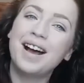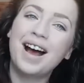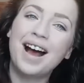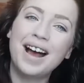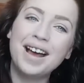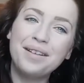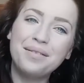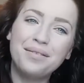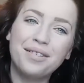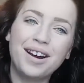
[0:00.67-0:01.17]

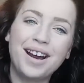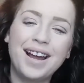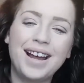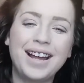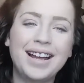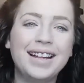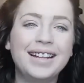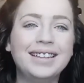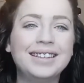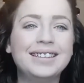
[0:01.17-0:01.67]
Hi
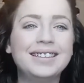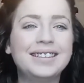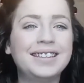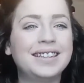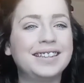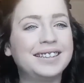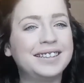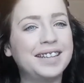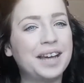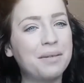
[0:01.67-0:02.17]
friends,
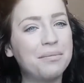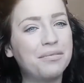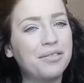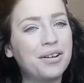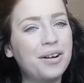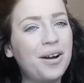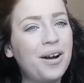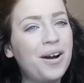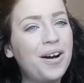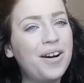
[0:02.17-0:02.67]
it's time
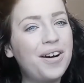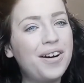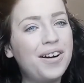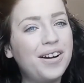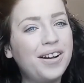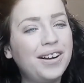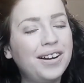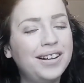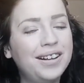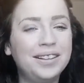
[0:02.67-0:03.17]
for a
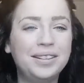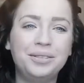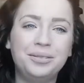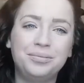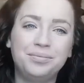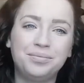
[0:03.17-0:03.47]
haul.